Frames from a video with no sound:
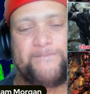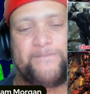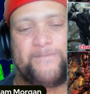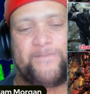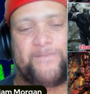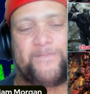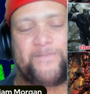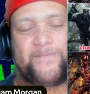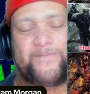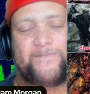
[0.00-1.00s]
yeah, I mean,
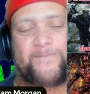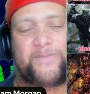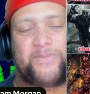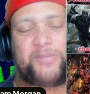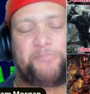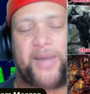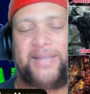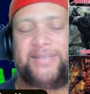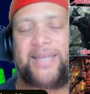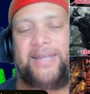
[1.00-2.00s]

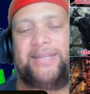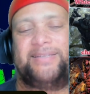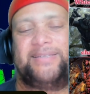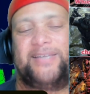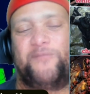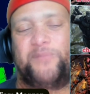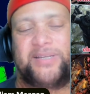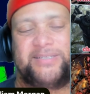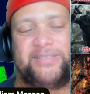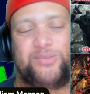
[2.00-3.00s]
Spidey's kind of tough
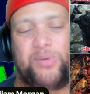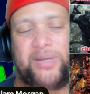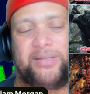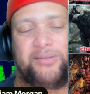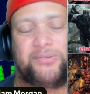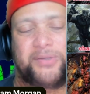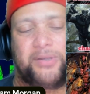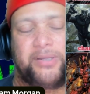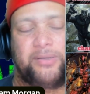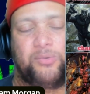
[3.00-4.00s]
because he's so
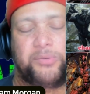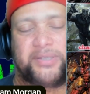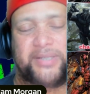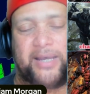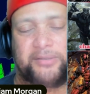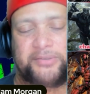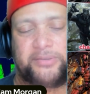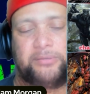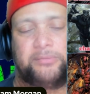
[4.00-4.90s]
unorthodox.